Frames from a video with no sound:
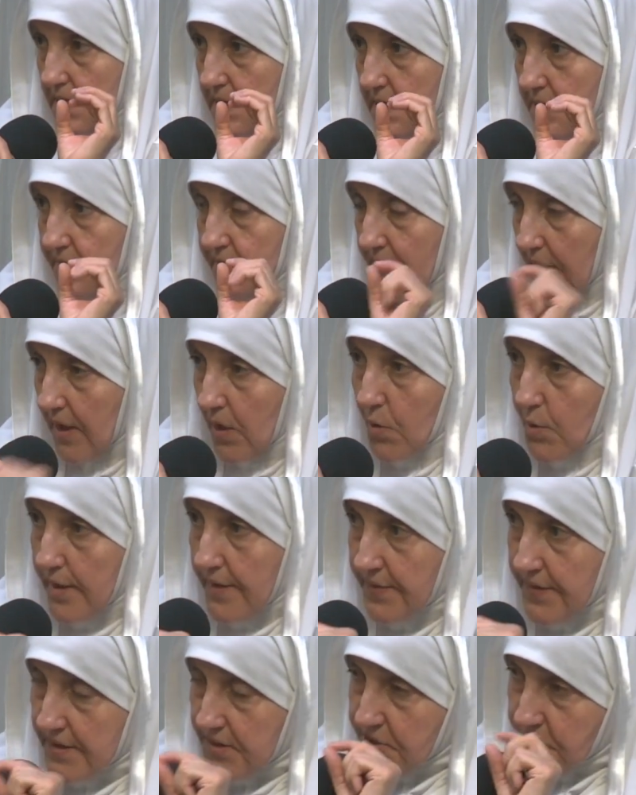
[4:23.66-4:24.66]
Following,
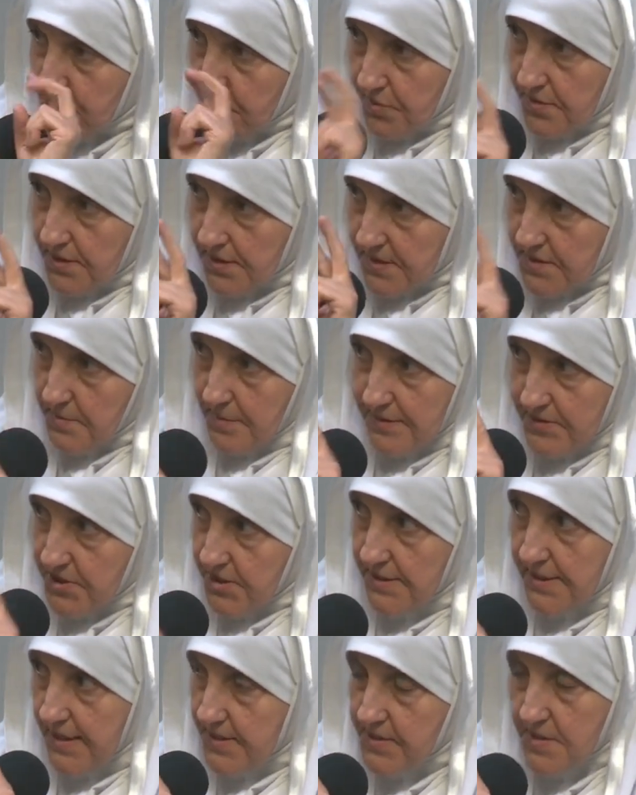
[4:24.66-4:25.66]
there is two things about
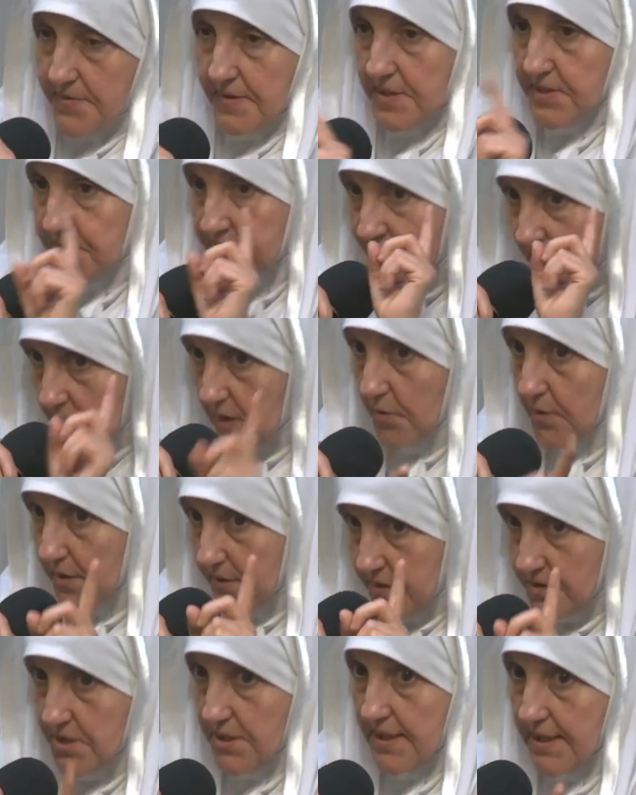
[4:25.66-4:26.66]
janazah. There is following
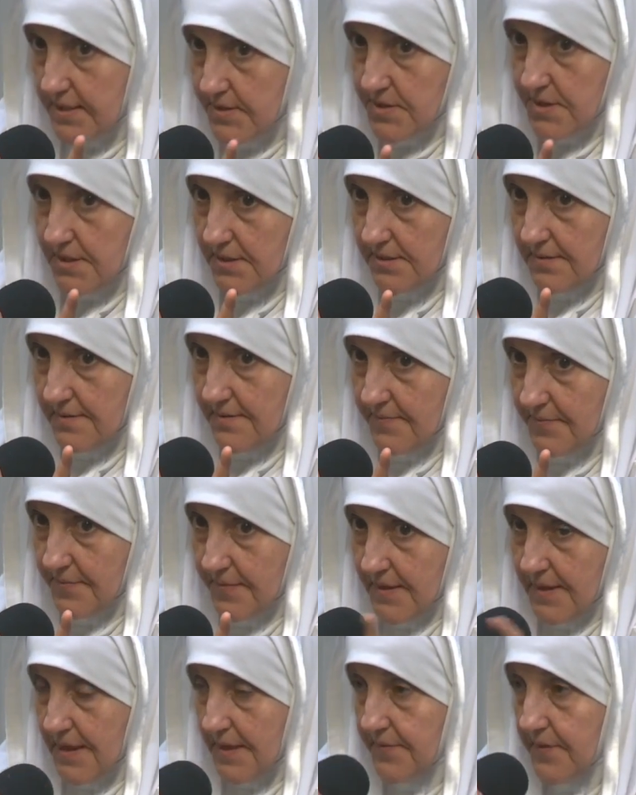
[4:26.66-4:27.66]
the janazah,
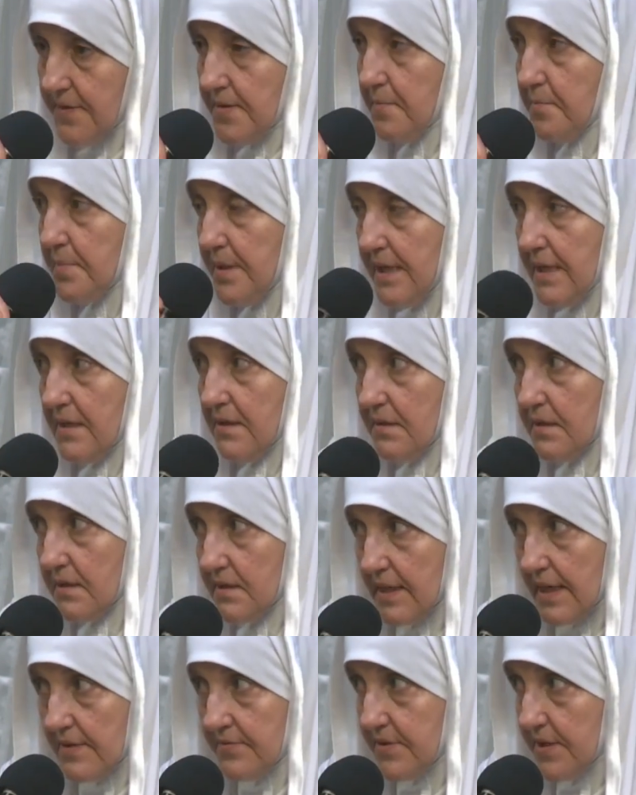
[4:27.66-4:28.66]
and then being in the
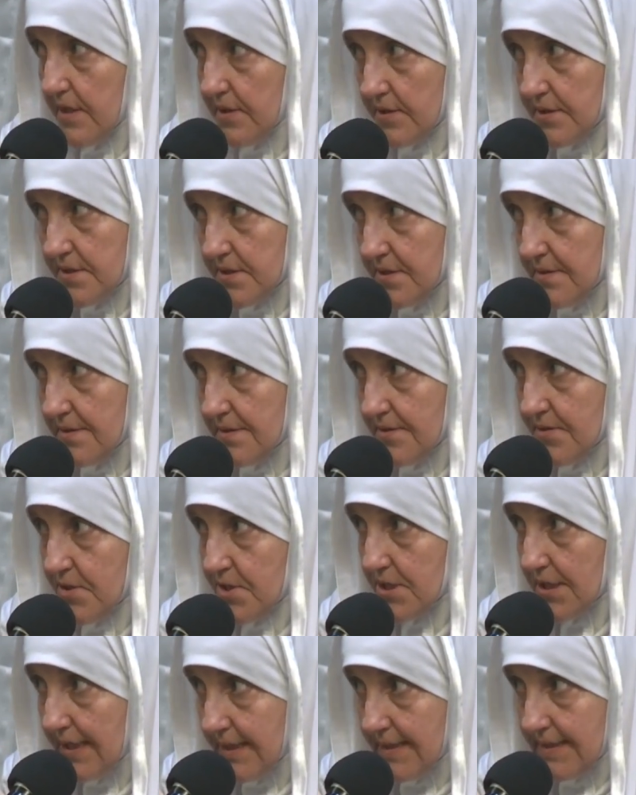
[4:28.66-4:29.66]
graveyard
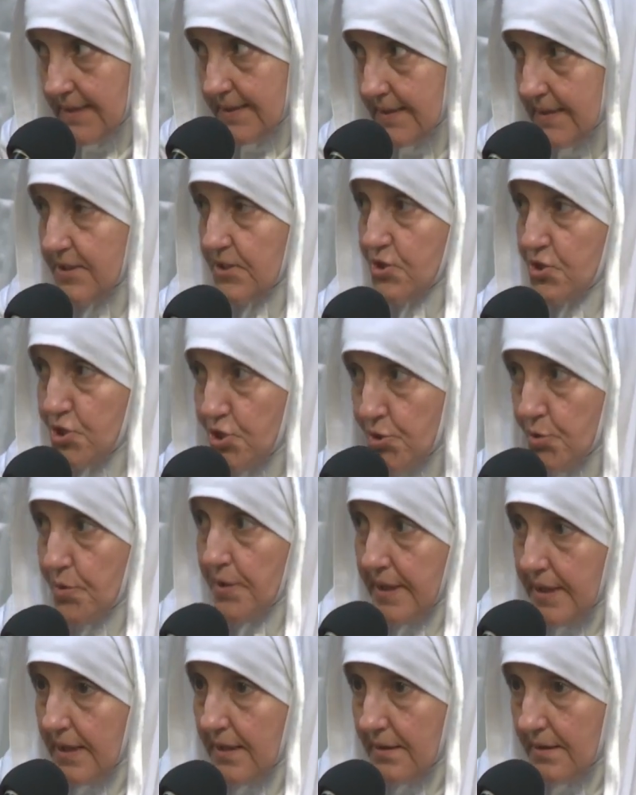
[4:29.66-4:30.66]
side
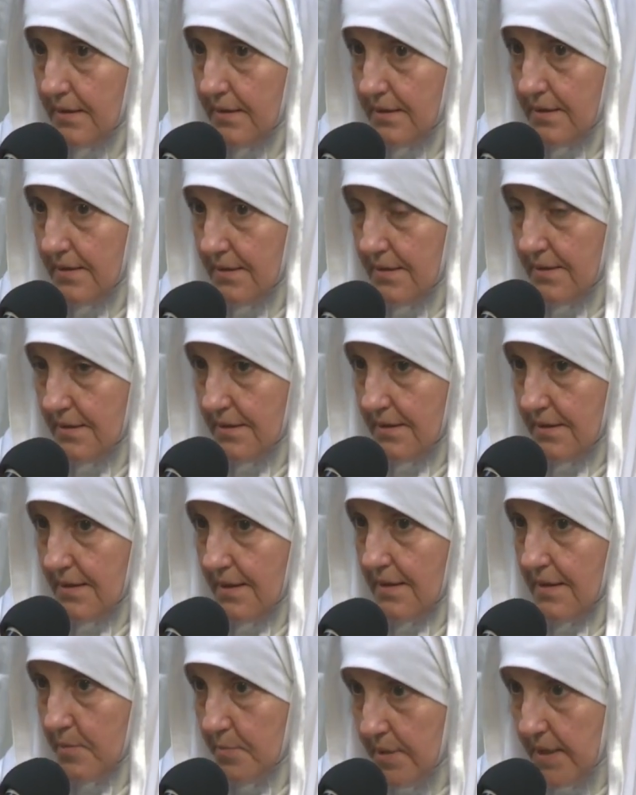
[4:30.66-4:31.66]
during
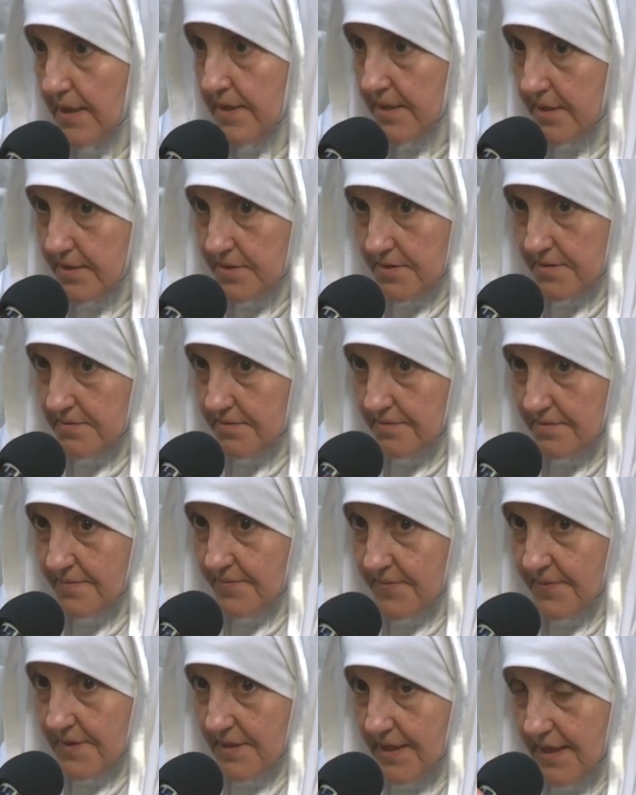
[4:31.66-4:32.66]
the barrier.
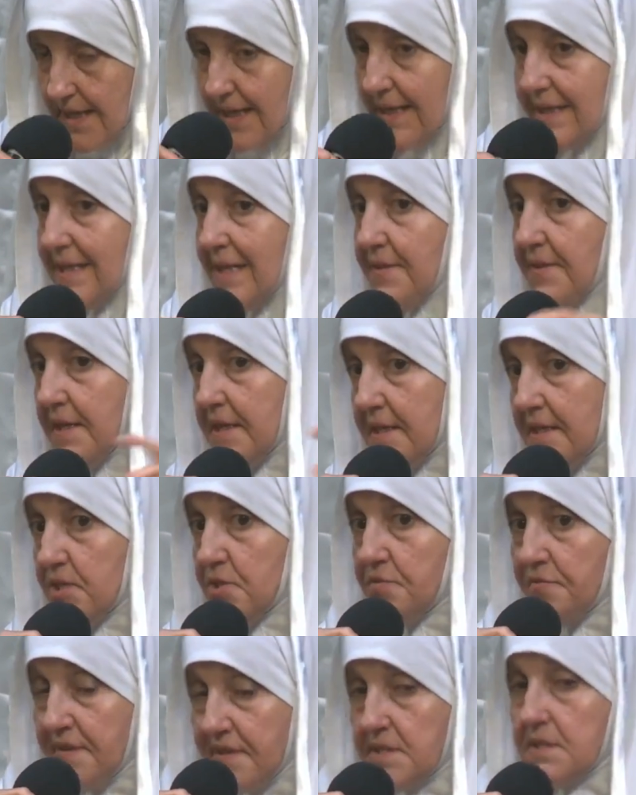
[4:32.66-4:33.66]
And then there
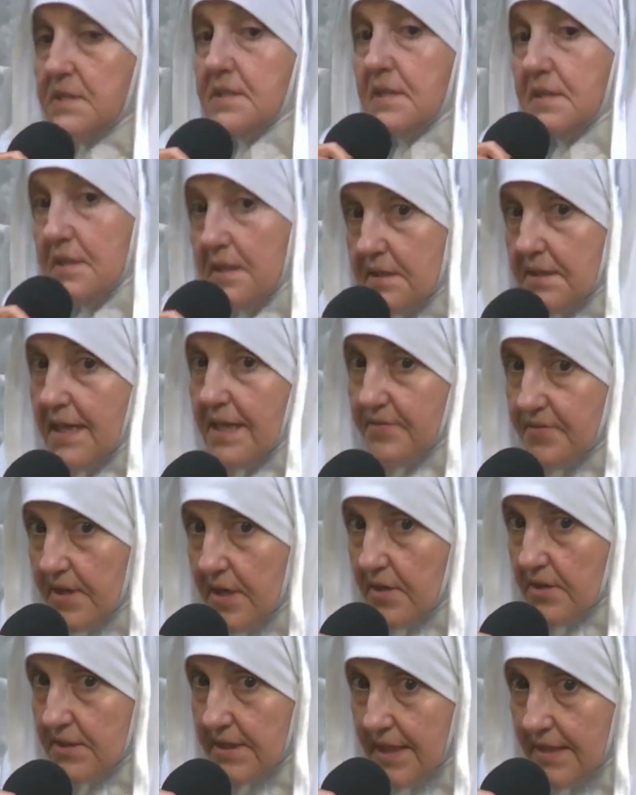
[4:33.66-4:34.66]
is visiting the
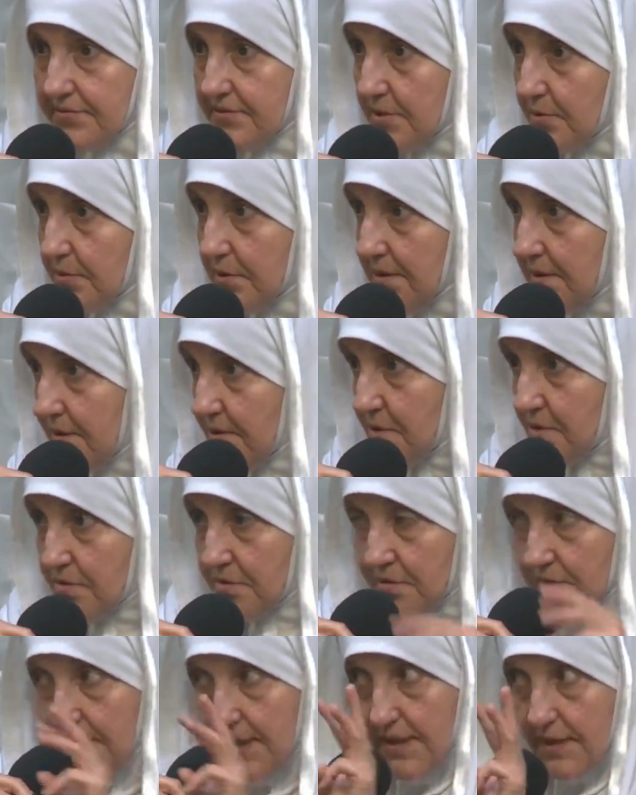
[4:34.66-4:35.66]
graveyard afterwards. It's
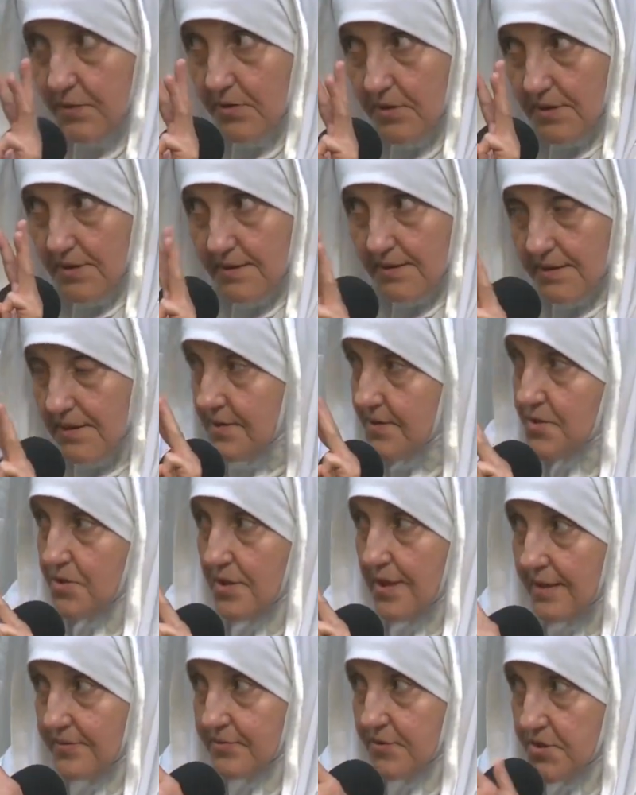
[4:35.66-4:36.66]
three things you
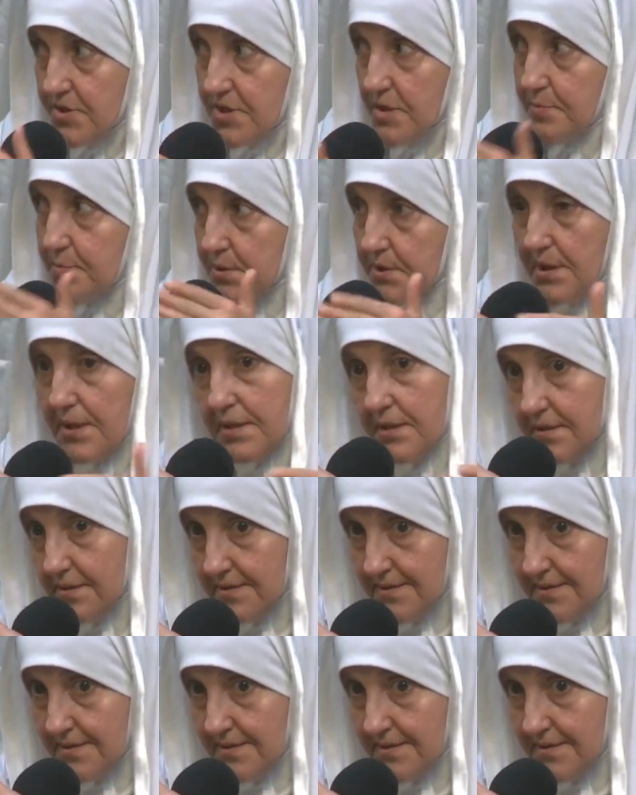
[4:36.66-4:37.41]
have to separate.